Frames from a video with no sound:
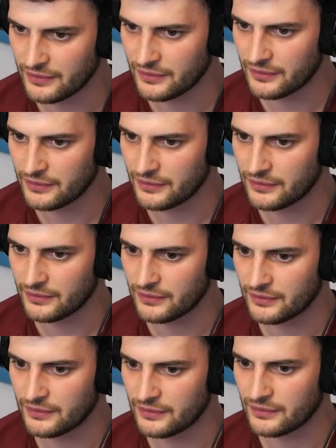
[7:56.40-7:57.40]
Oh.
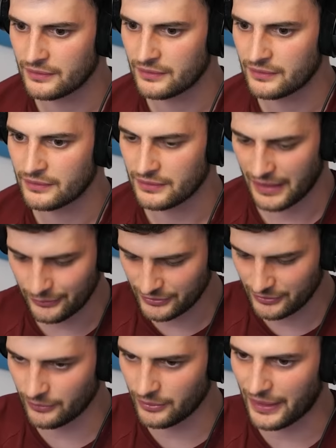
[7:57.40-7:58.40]
How
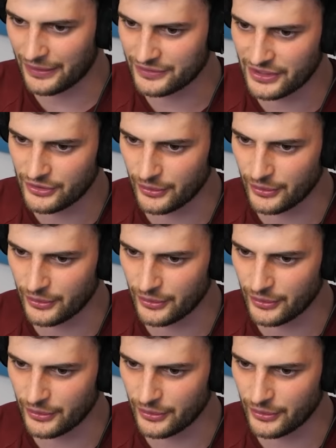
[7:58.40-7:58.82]
did they do it?